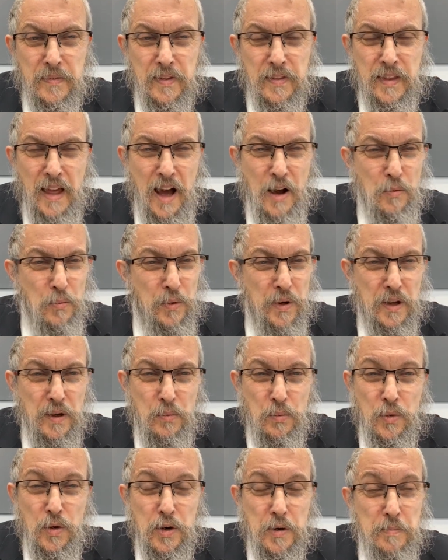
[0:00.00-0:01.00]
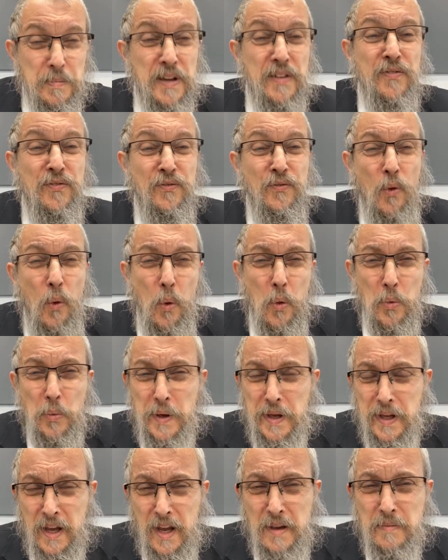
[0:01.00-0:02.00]
that we were before
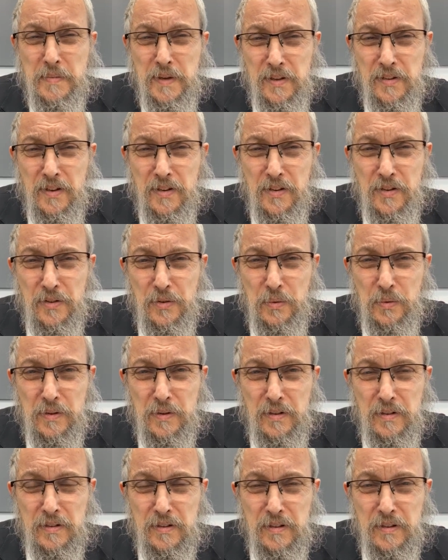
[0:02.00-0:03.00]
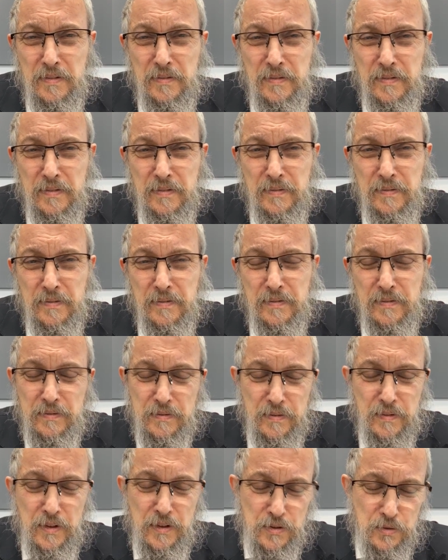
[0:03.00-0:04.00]
we came into this world,
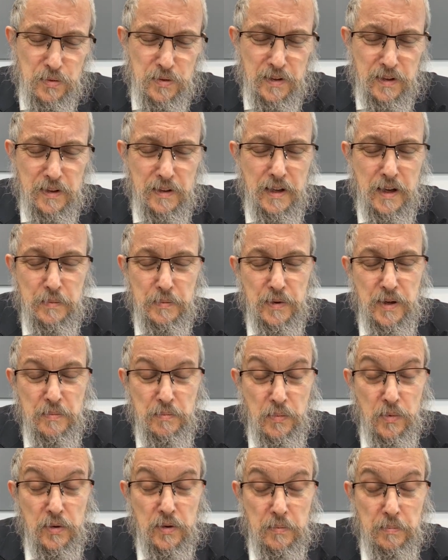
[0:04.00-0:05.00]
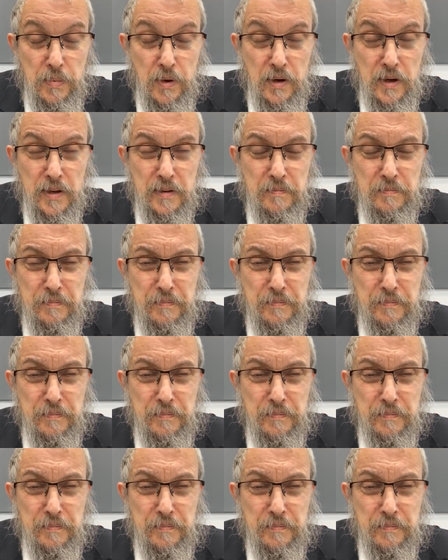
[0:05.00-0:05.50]
which we'll elaborate more upon.